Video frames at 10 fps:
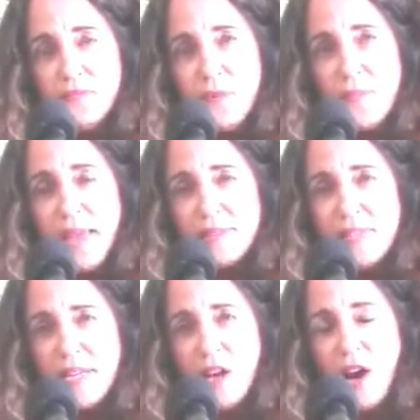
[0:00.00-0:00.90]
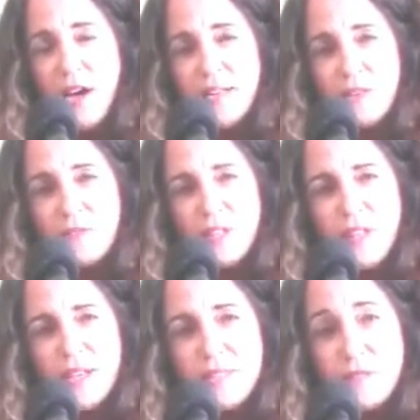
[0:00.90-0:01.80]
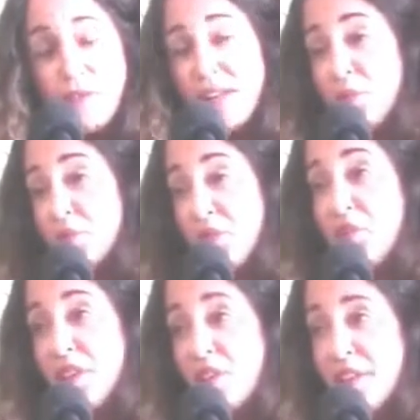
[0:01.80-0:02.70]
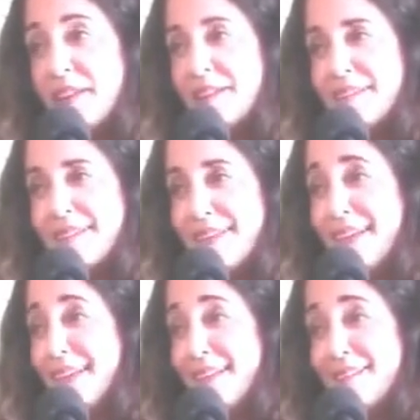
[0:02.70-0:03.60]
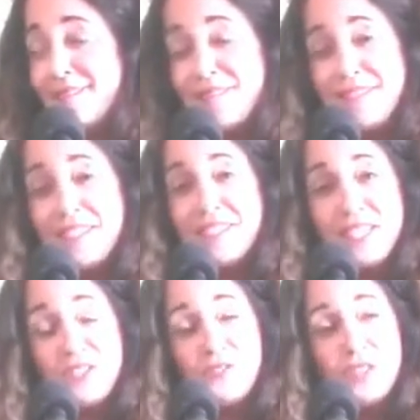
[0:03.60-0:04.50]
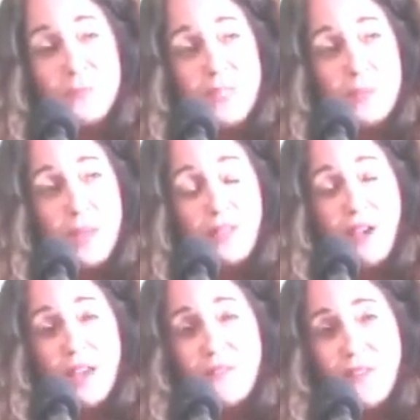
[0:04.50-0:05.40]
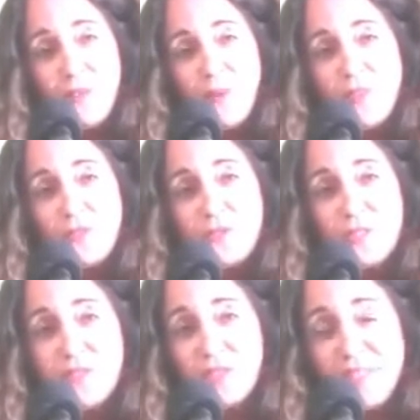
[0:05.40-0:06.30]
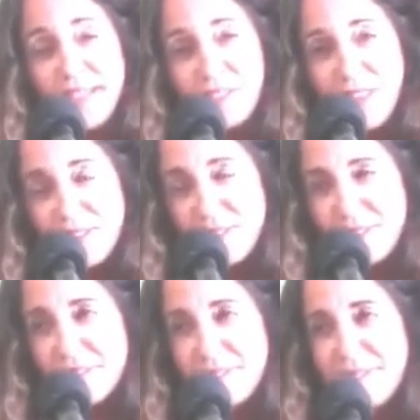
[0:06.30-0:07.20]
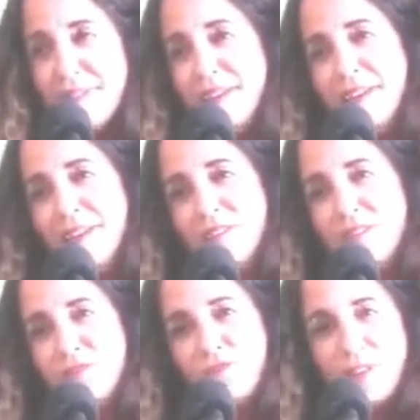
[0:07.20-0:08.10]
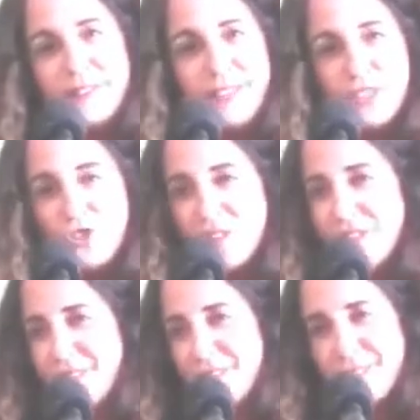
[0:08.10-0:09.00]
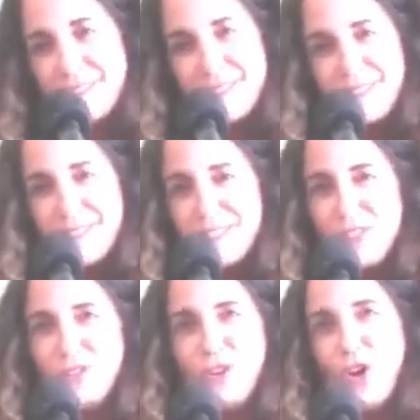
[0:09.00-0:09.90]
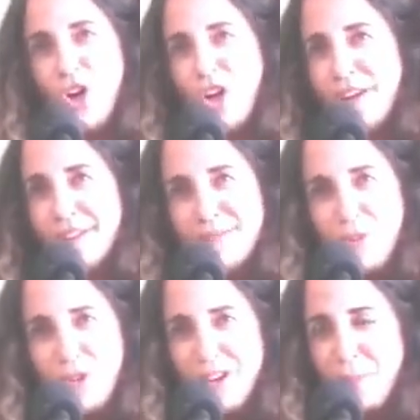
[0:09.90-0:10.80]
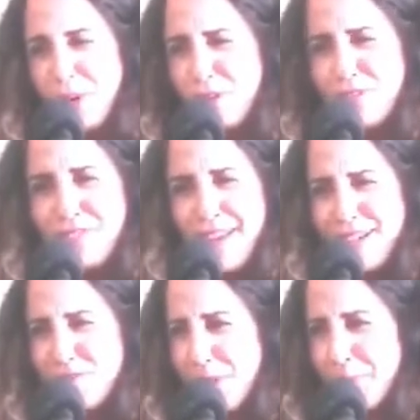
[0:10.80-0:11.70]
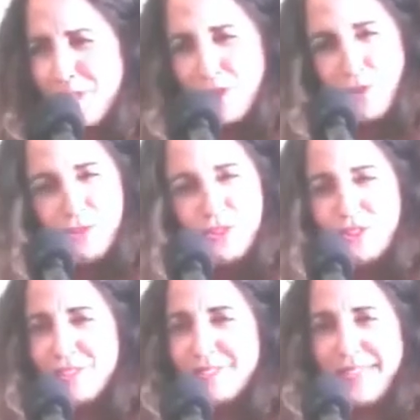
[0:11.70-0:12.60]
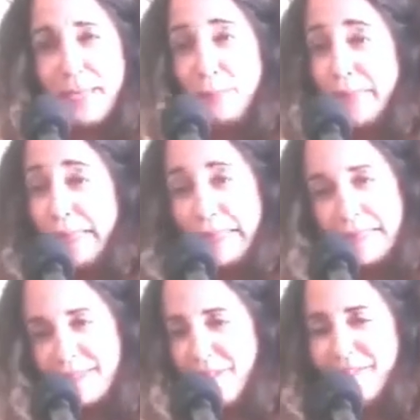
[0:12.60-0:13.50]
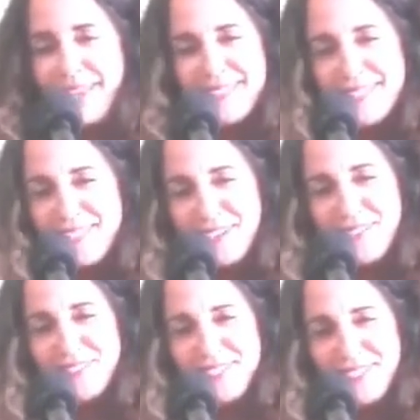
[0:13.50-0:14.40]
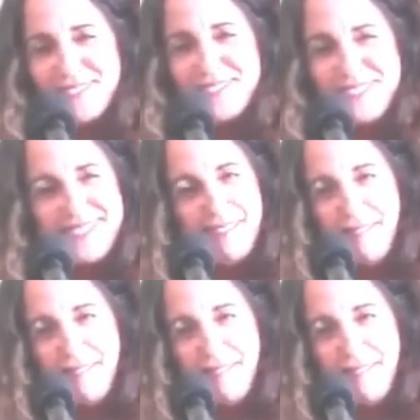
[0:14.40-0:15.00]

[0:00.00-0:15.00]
from that day on, I realized that writing was very healing, and it continues to be in my life. I went through a difficult adolescence, drug addiction in the 60s in New York, and wearing American flags around my shoulder, and a hippie and all that stuff, you know,